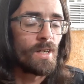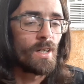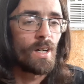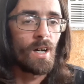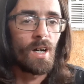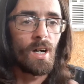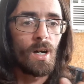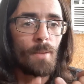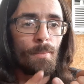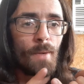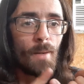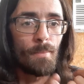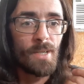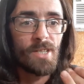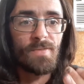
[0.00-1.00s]
a
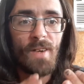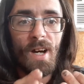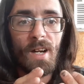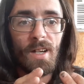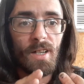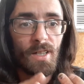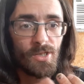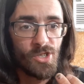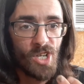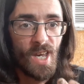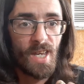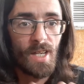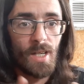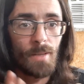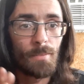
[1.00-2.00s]
misfire, a
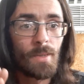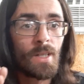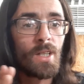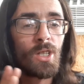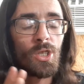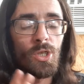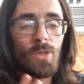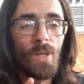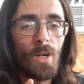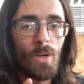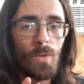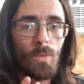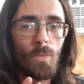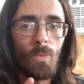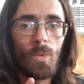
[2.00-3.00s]
jam. You
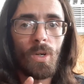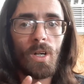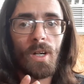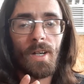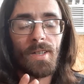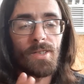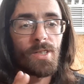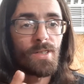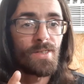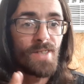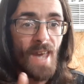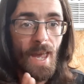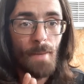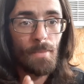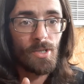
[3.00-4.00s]
don't want to
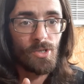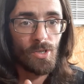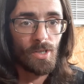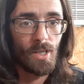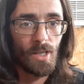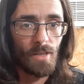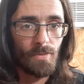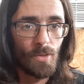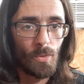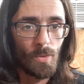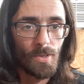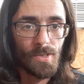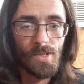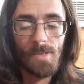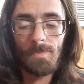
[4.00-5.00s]
damage your gun, of
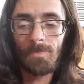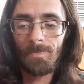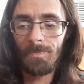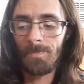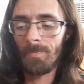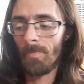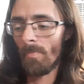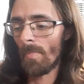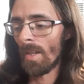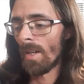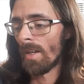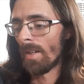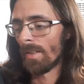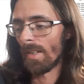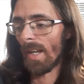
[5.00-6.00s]
course.
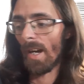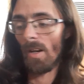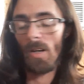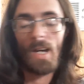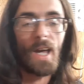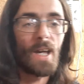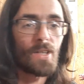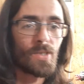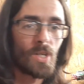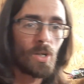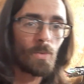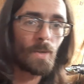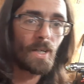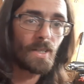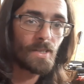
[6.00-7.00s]
Now, as
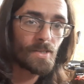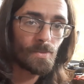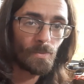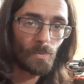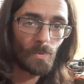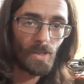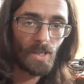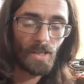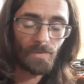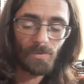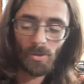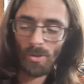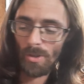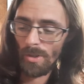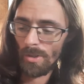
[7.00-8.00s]
always, if
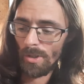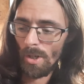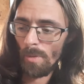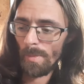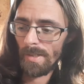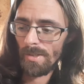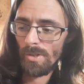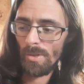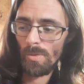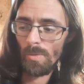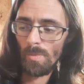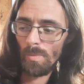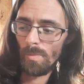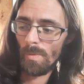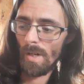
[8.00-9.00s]
you're going
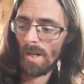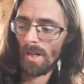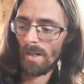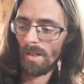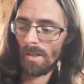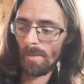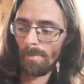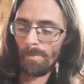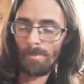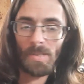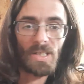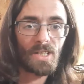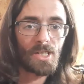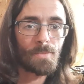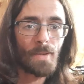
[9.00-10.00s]
to
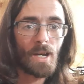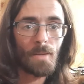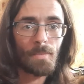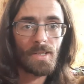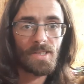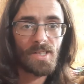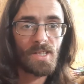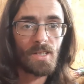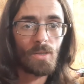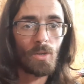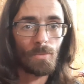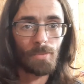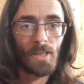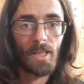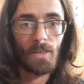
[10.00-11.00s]
be experimenting or
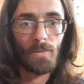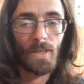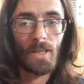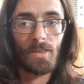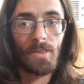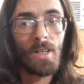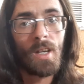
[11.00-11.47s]
playing around,